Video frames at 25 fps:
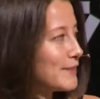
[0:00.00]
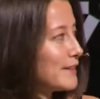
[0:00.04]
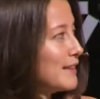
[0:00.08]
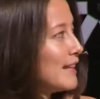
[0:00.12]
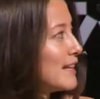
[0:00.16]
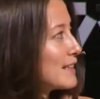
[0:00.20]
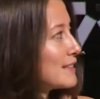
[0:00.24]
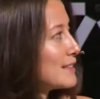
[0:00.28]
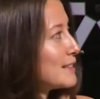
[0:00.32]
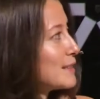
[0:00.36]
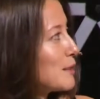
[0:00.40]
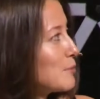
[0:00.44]

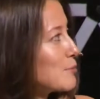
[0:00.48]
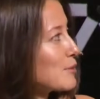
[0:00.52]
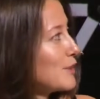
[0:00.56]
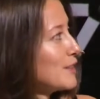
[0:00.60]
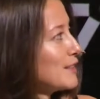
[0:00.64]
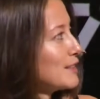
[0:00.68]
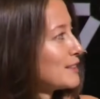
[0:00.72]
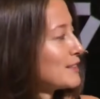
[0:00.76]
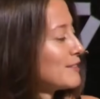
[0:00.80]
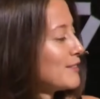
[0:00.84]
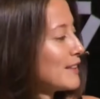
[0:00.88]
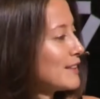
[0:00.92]
Yes, the
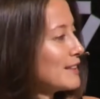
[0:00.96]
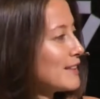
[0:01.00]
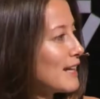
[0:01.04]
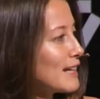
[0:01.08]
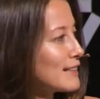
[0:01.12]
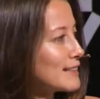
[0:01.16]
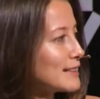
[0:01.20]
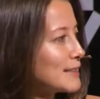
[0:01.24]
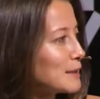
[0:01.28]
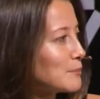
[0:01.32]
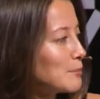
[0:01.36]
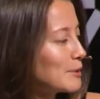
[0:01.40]
brain is
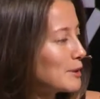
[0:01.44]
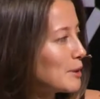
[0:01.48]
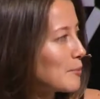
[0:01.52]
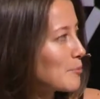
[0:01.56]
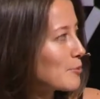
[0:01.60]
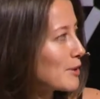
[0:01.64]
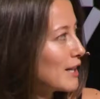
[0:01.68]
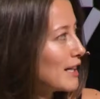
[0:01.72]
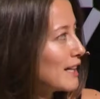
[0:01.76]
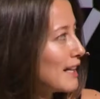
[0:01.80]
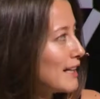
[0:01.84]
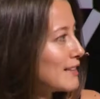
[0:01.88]
fantastic, but the
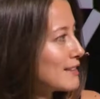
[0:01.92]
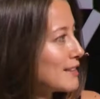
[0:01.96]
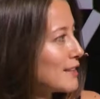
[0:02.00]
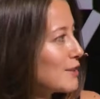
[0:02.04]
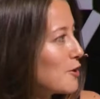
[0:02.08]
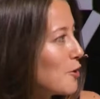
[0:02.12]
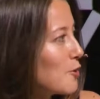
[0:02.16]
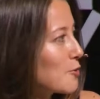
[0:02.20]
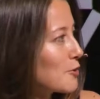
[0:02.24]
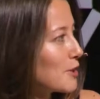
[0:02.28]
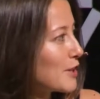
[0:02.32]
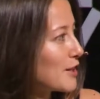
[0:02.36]
brain has an
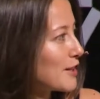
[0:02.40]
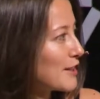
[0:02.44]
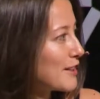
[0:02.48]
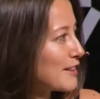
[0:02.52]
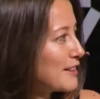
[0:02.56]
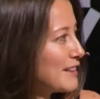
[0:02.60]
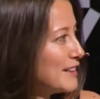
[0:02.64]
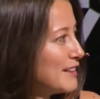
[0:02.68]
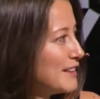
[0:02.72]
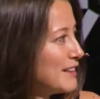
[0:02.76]
owner.